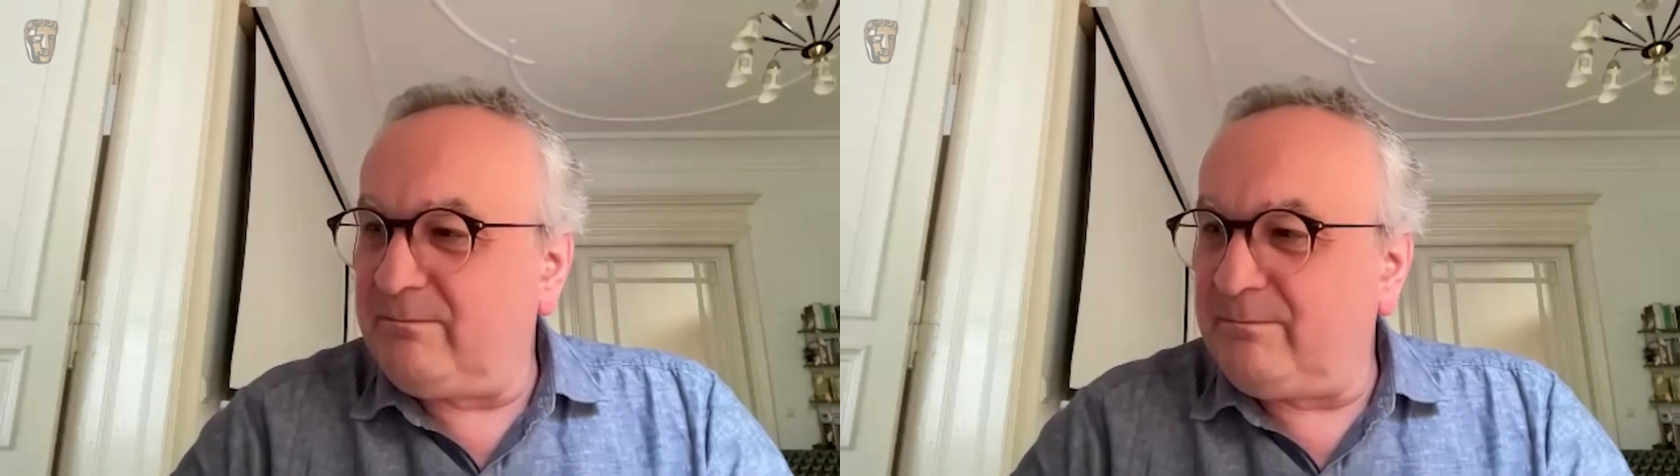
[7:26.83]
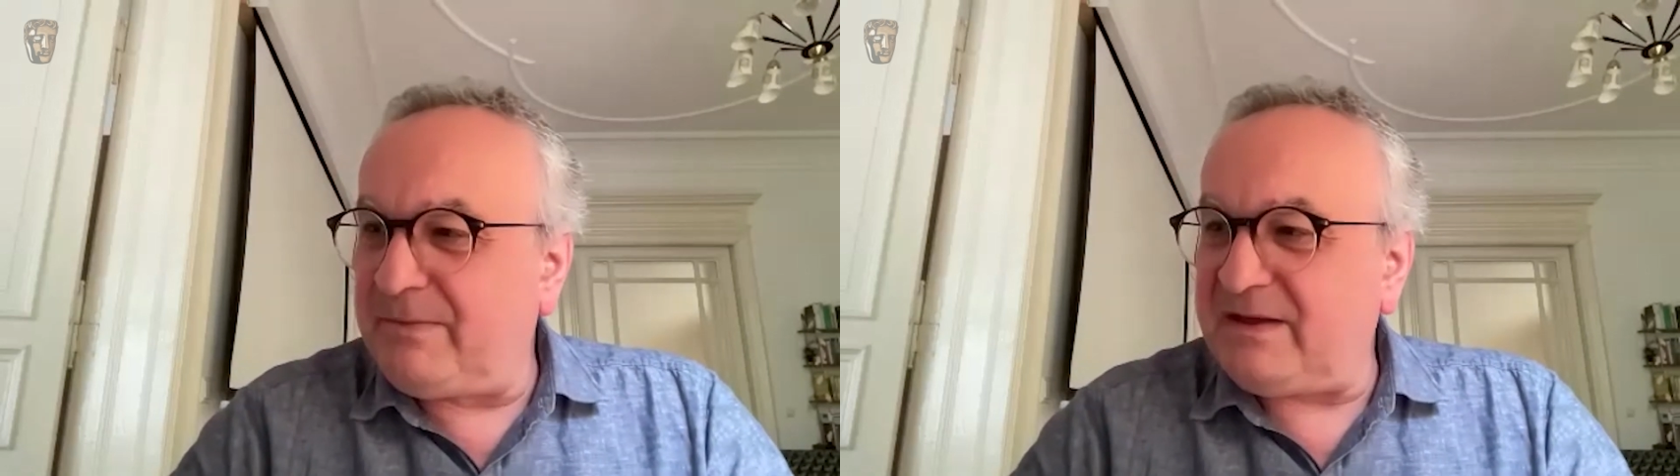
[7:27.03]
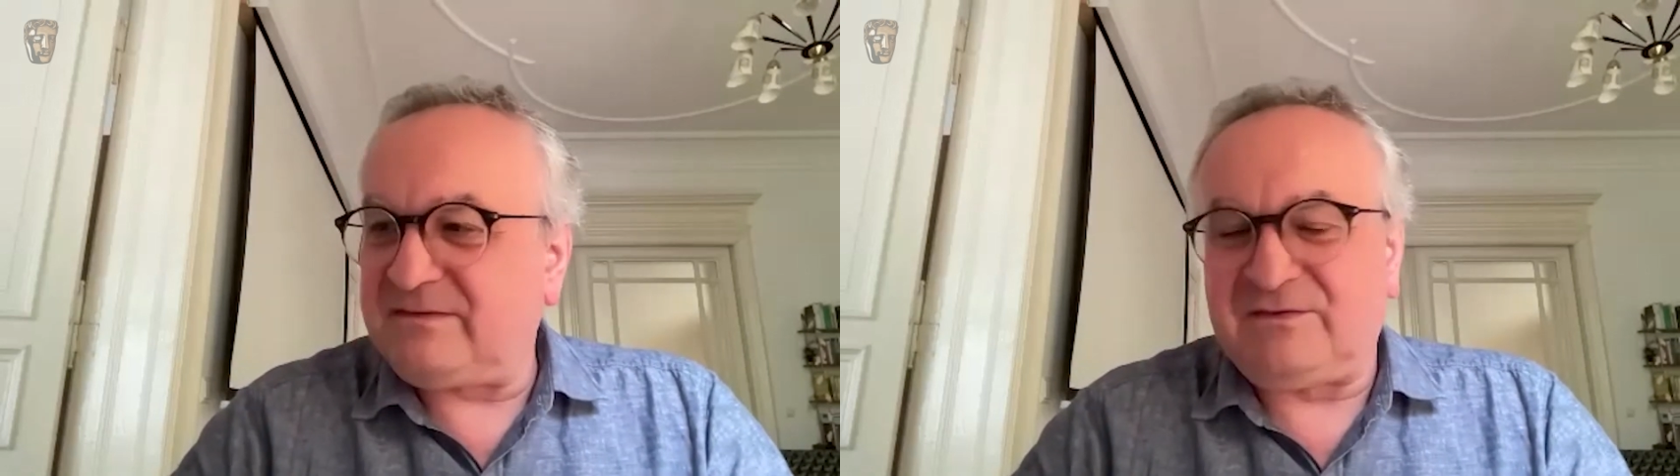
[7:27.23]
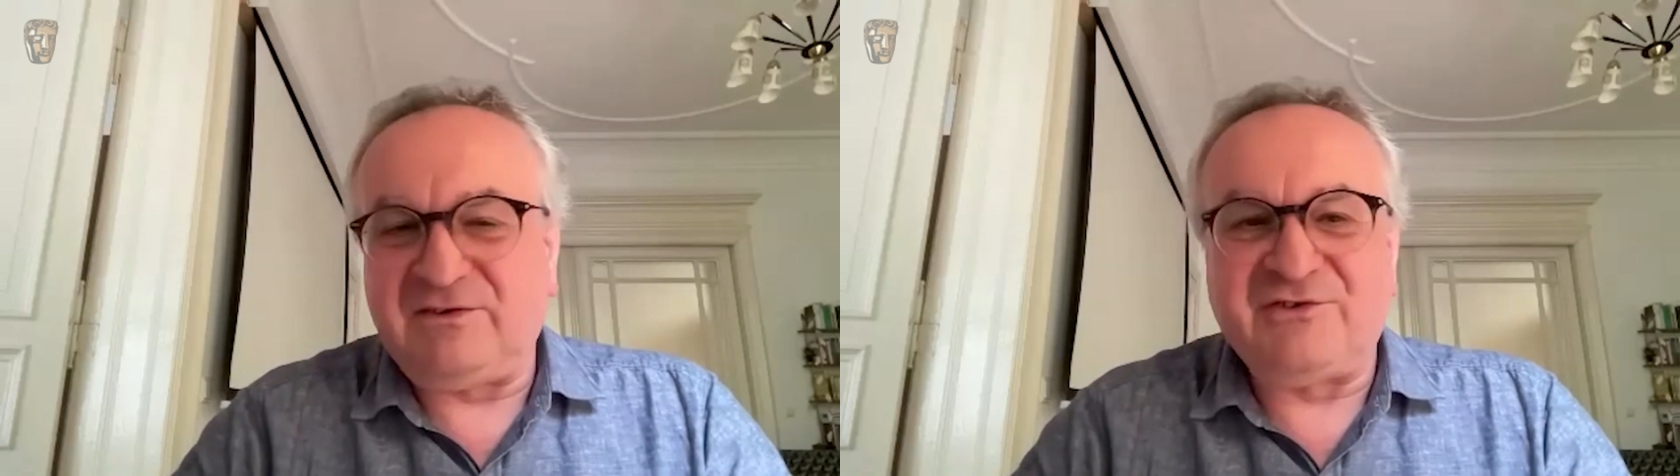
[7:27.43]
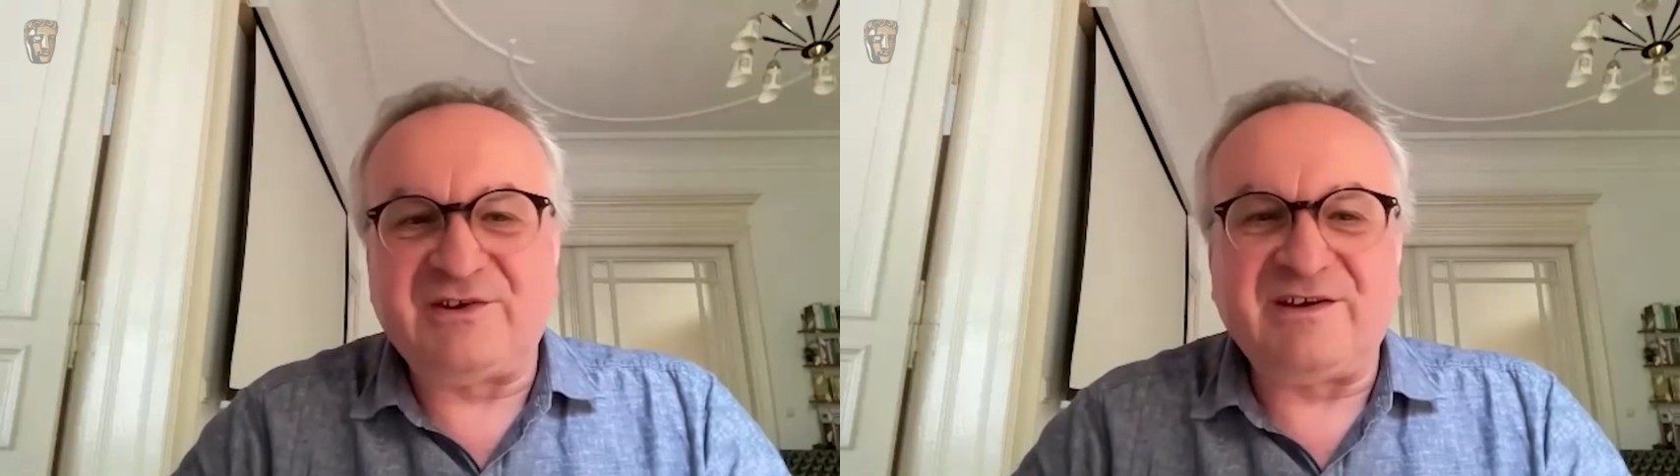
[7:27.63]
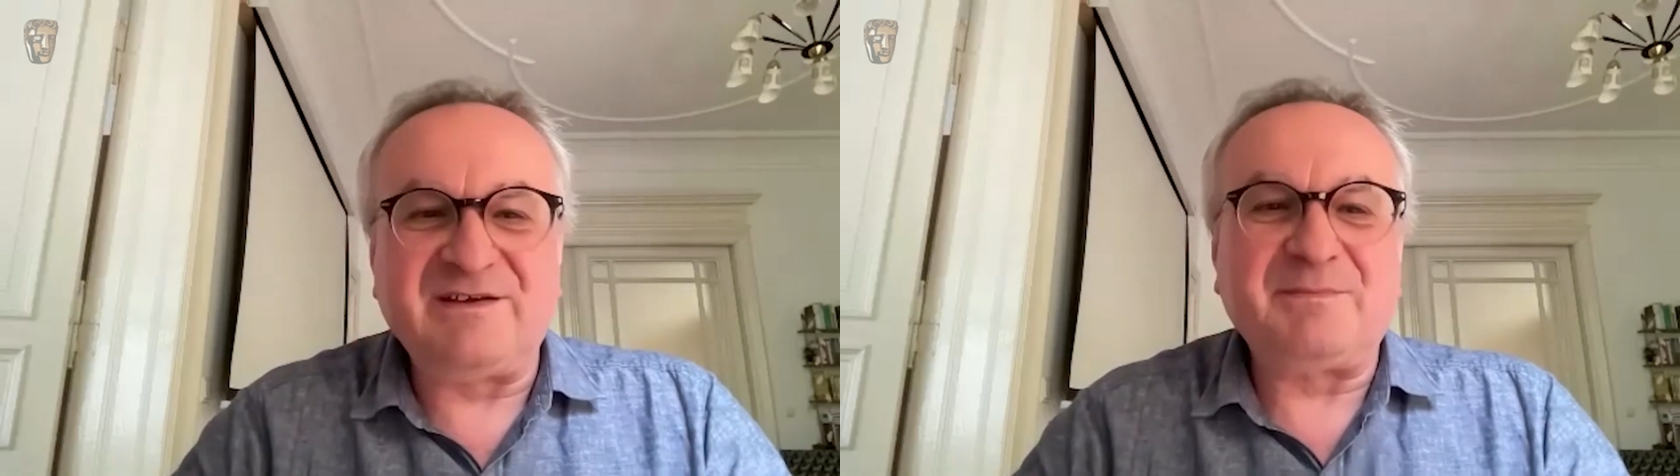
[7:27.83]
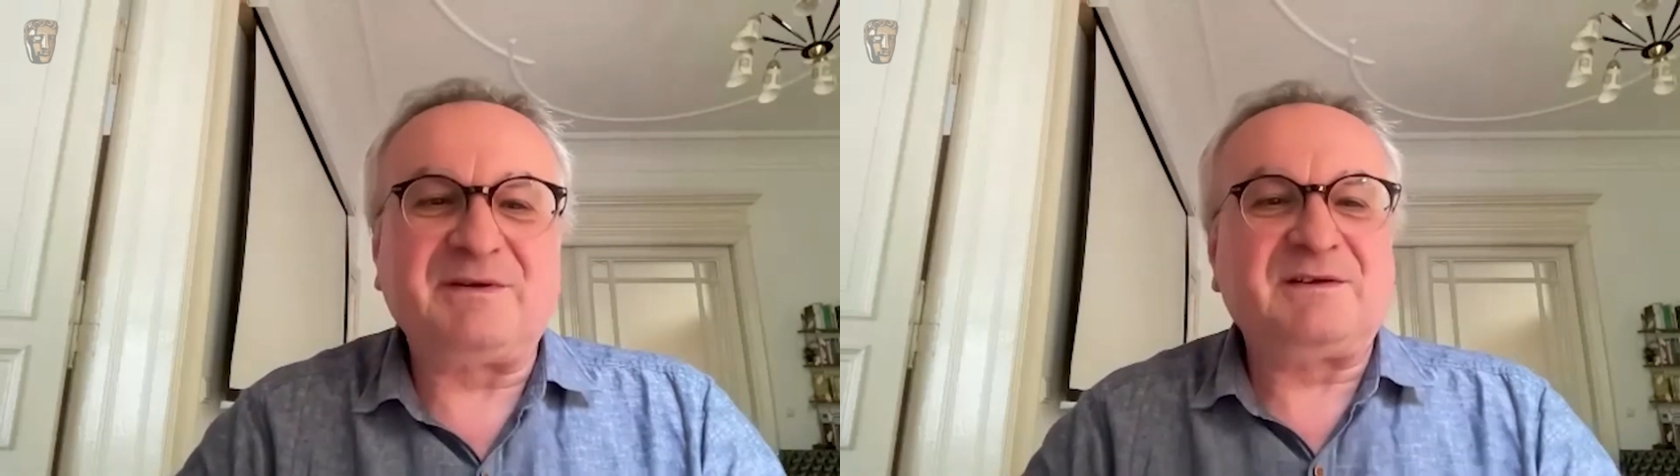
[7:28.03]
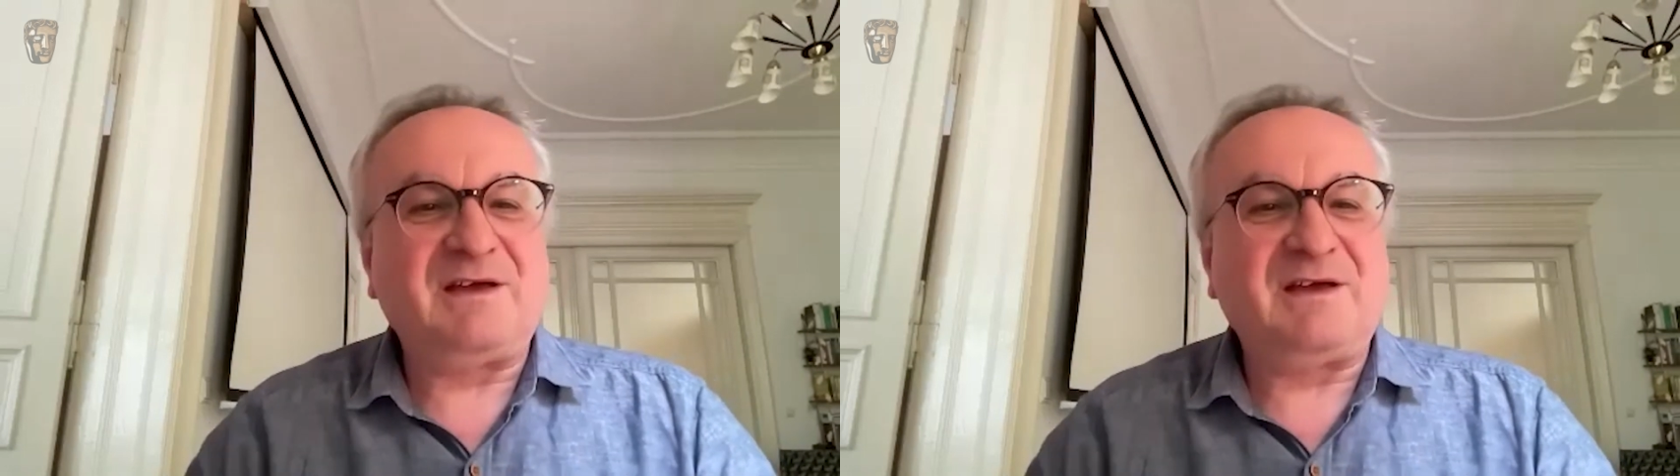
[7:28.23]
bad C G I, but